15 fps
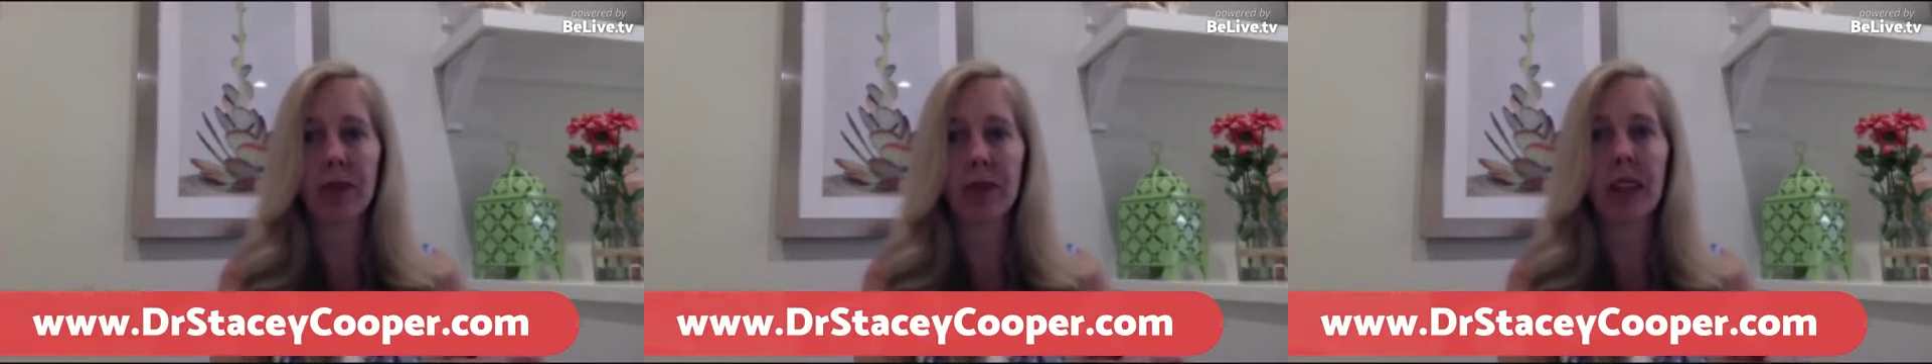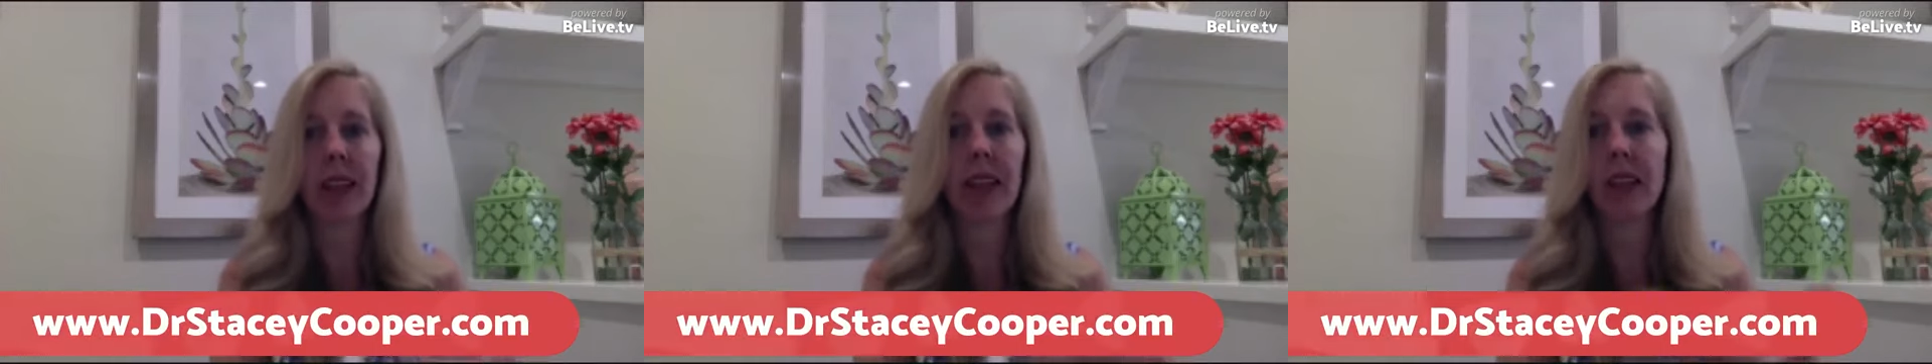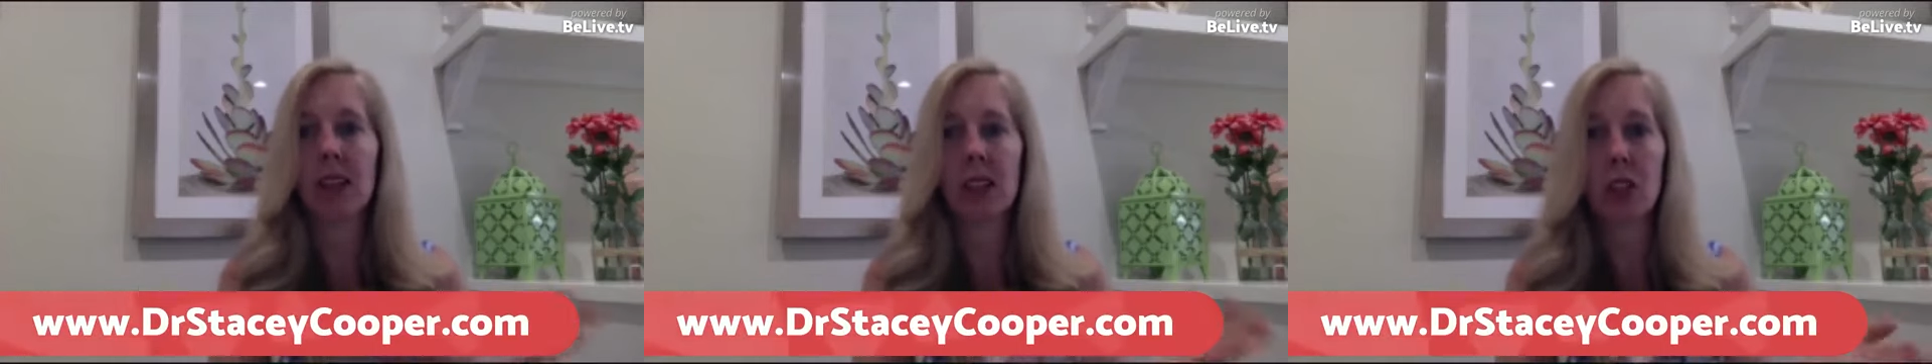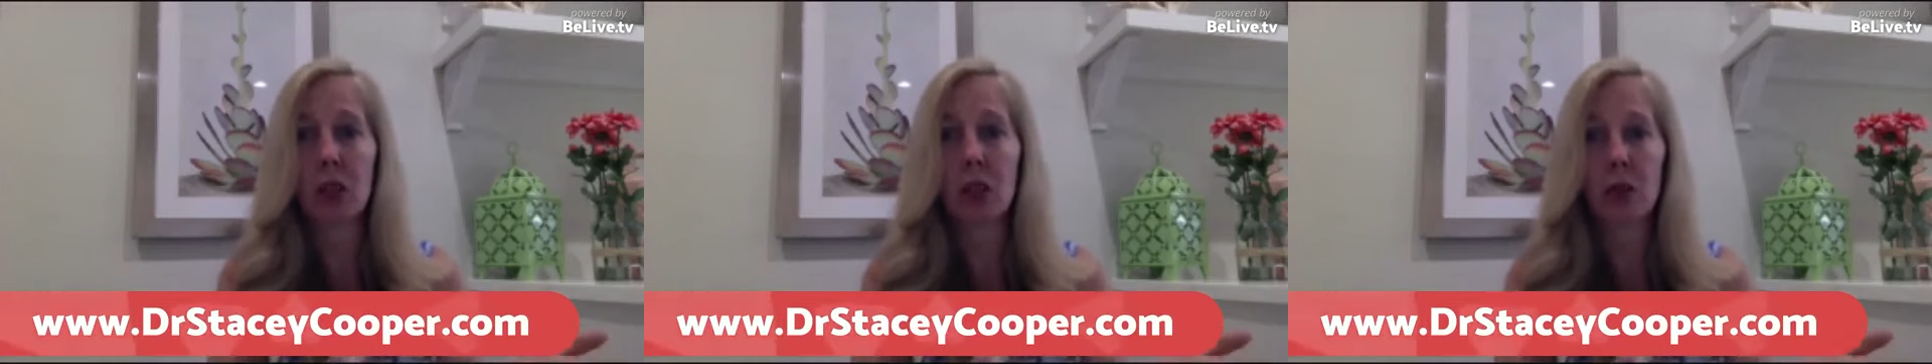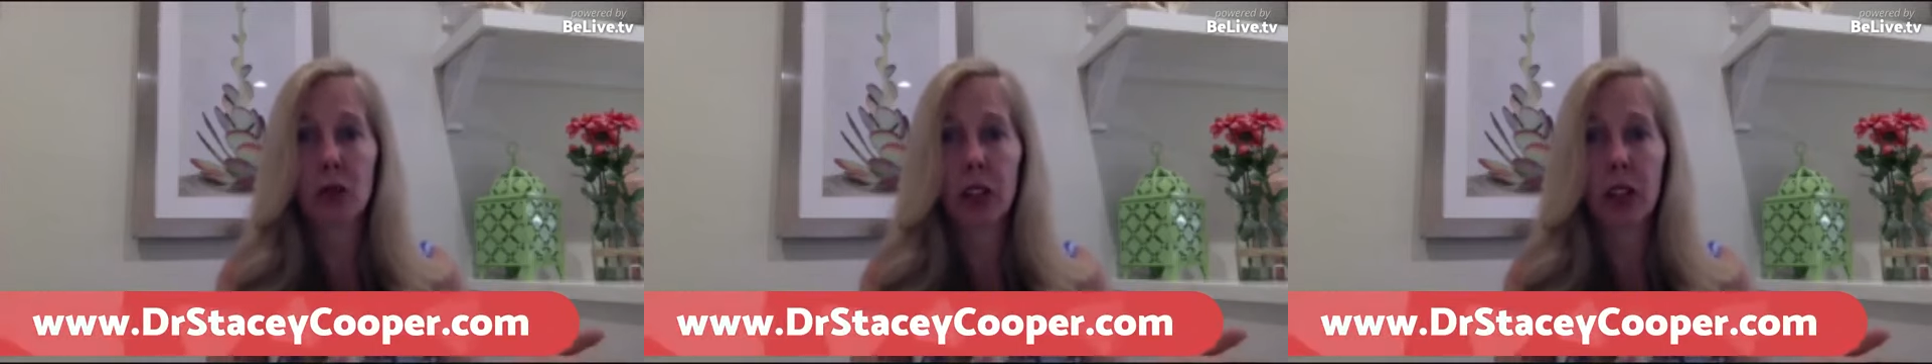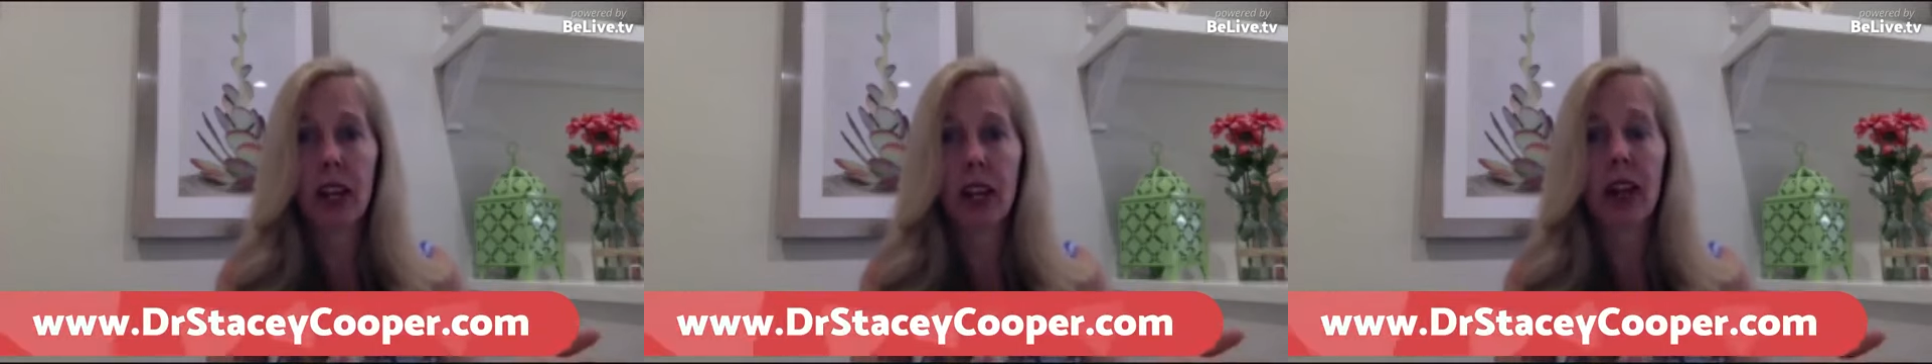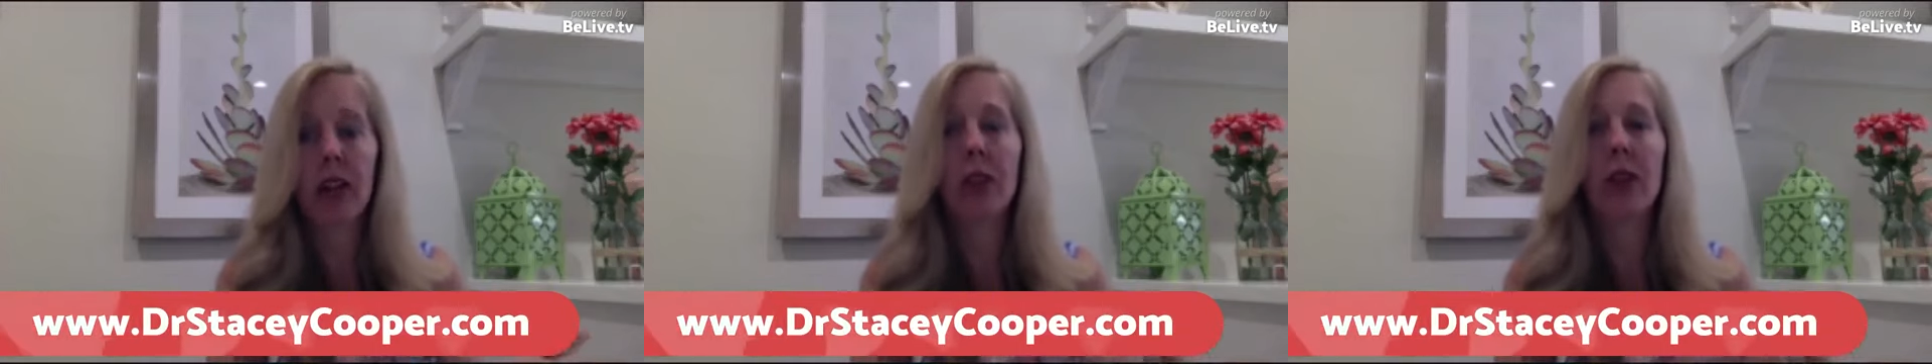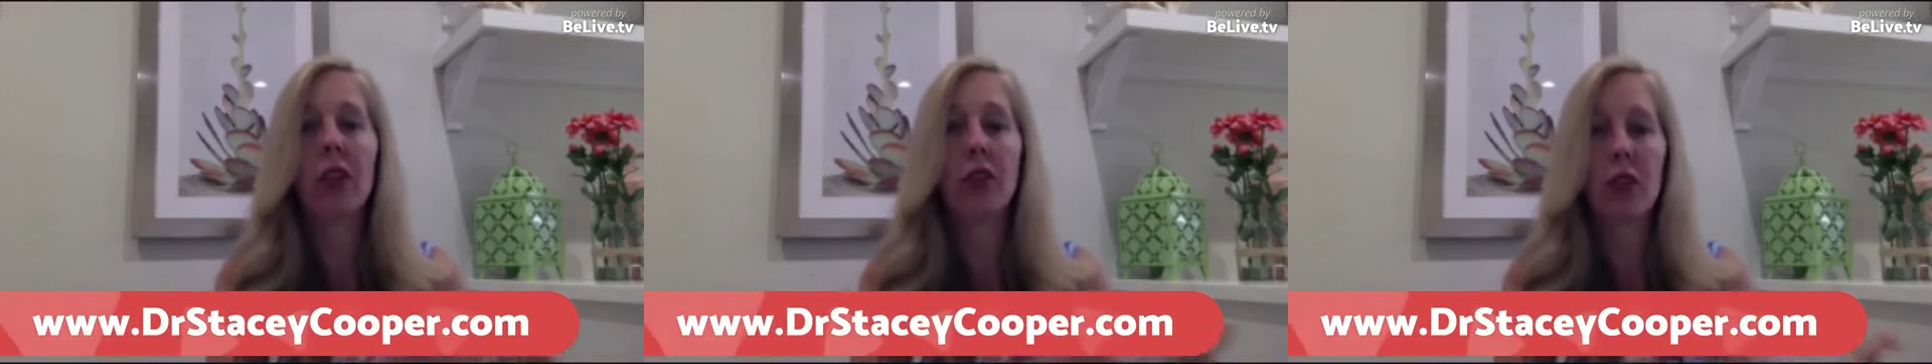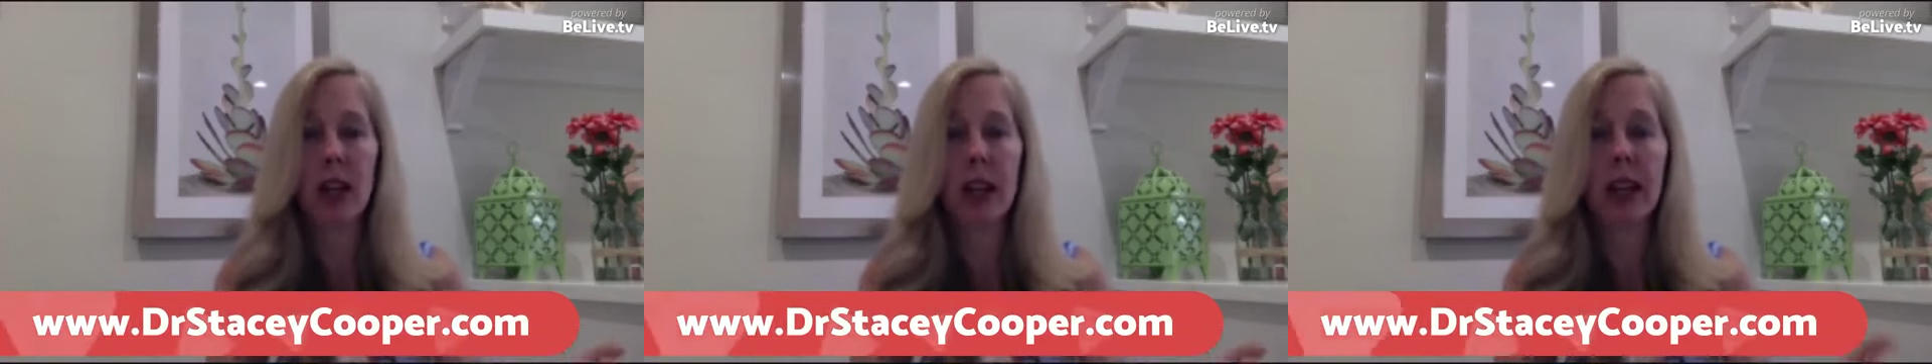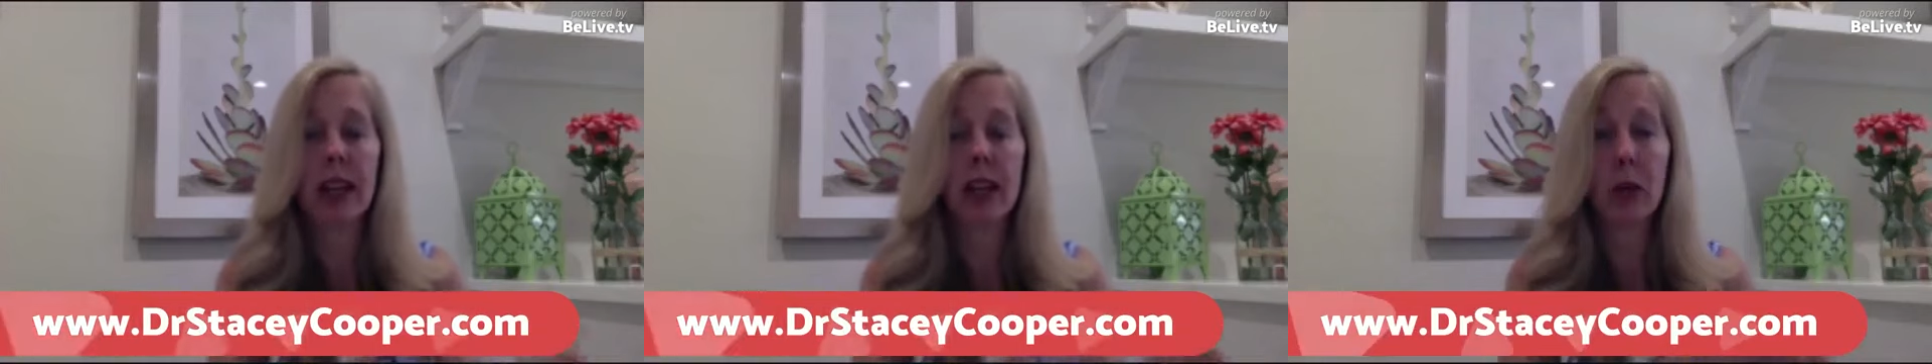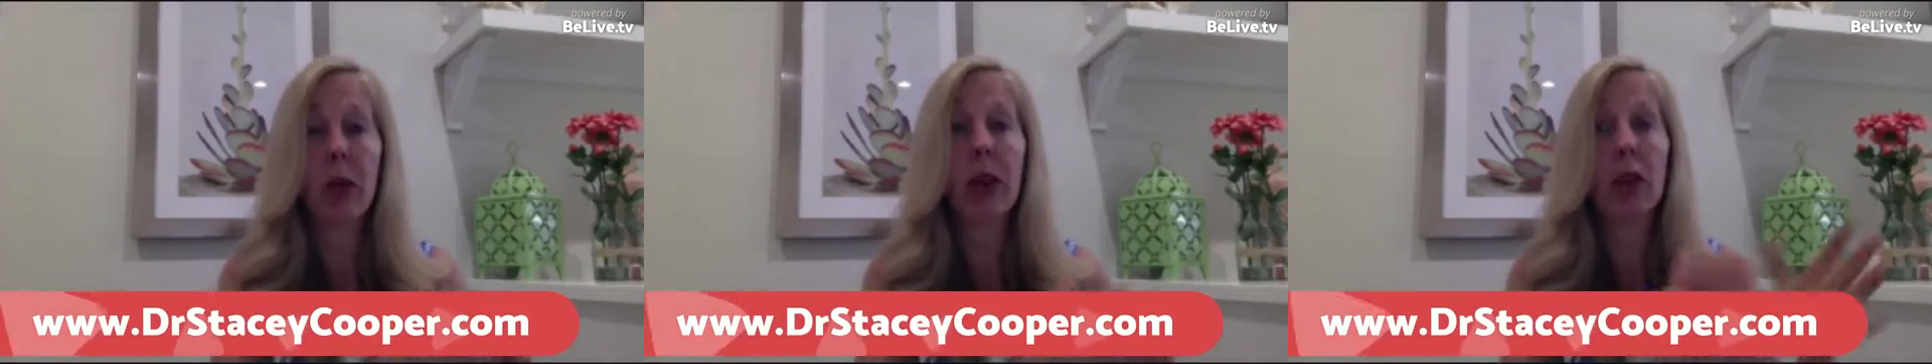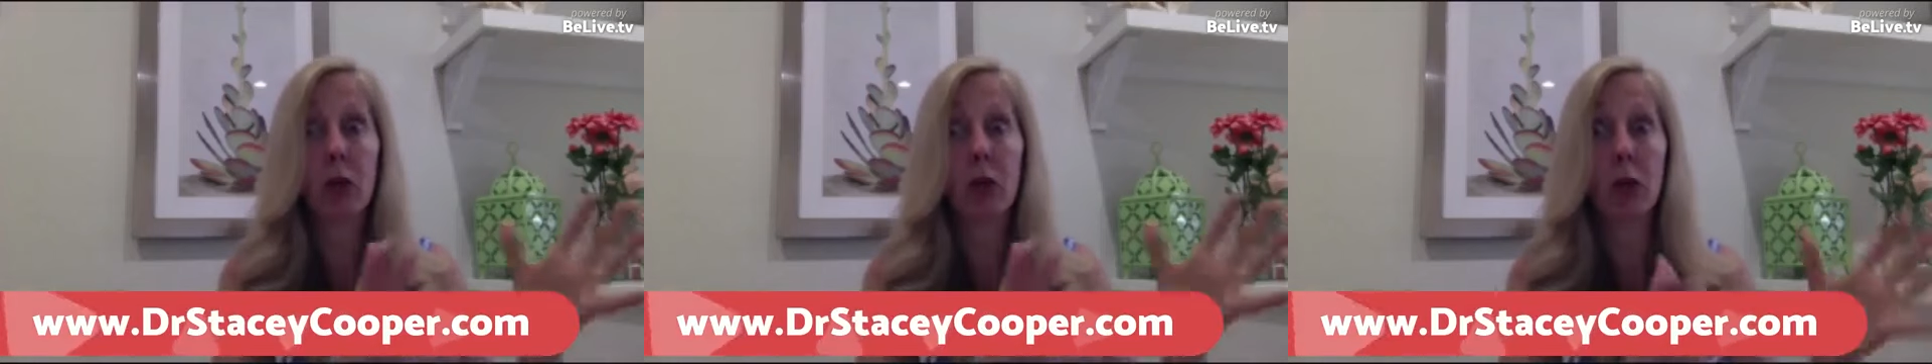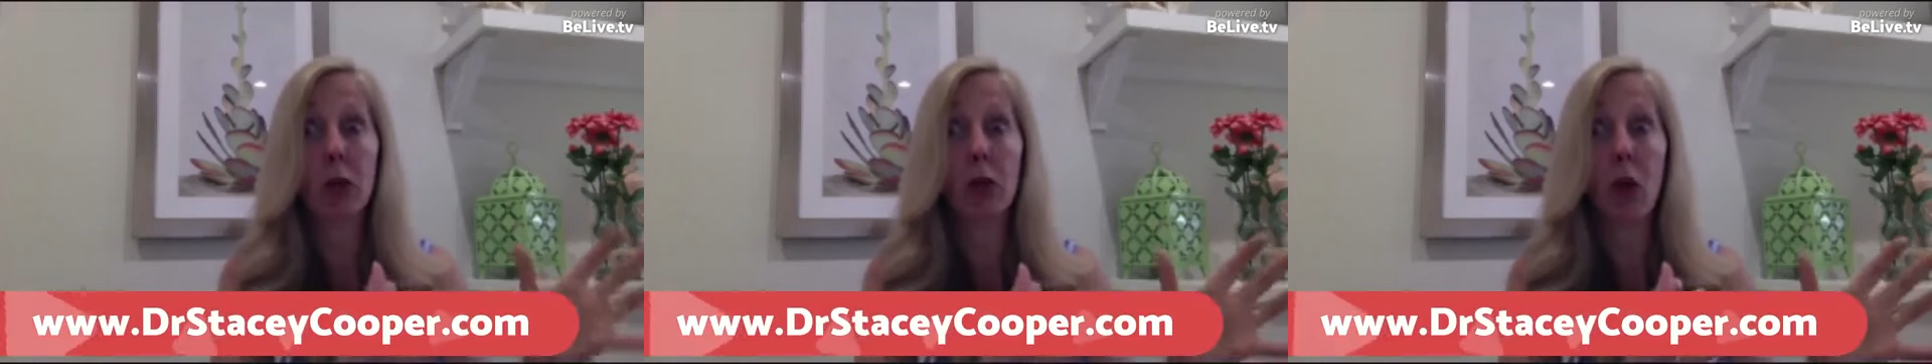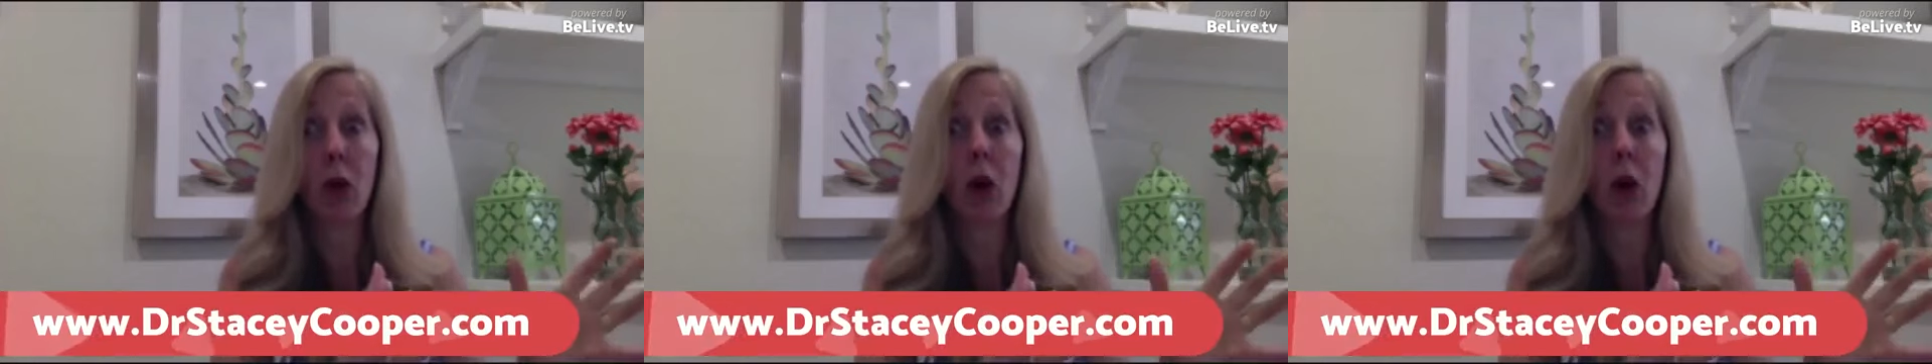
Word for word: It isn't good for your health, and he went through the,